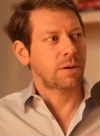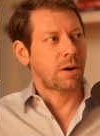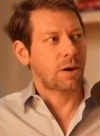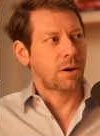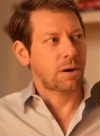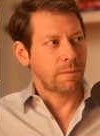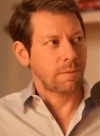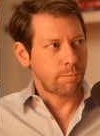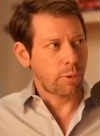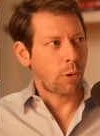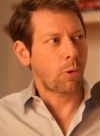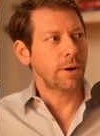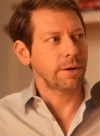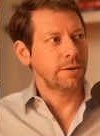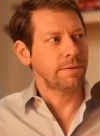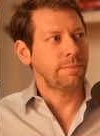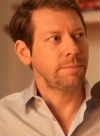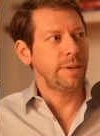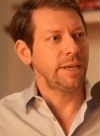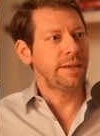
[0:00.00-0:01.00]
are
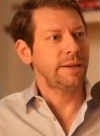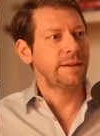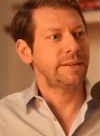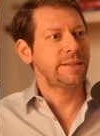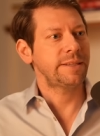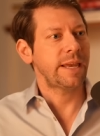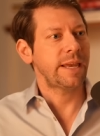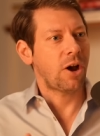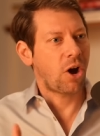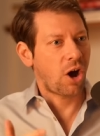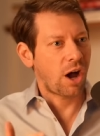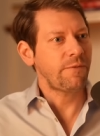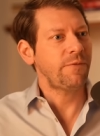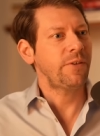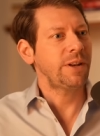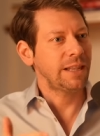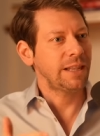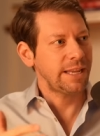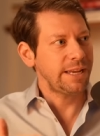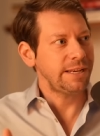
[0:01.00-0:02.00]
important because they
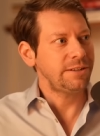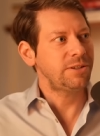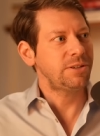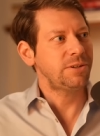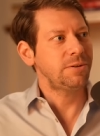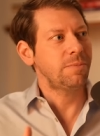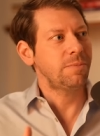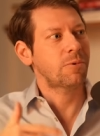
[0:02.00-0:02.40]
often lead to